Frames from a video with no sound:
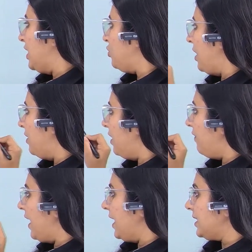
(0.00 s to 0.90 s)
general
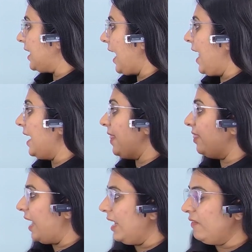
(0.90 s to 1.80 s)
awareness again,
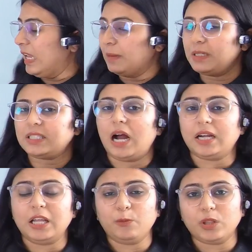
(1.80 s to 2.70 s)
and then he'll be
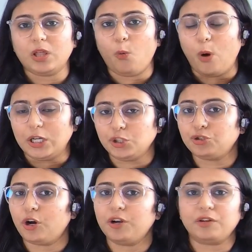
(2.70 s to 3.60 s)
starting with the
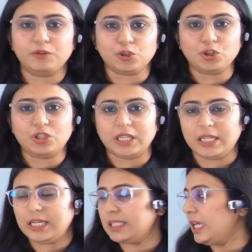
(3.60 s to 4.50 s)
one-shot revision
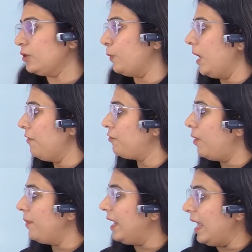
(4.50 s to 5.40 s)
series as well
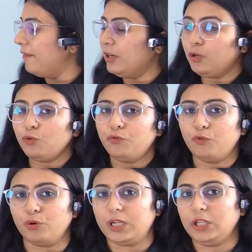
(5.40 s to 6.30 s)
from 11th to
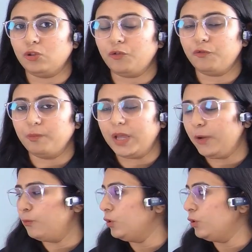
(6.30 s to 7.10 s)
14th of May,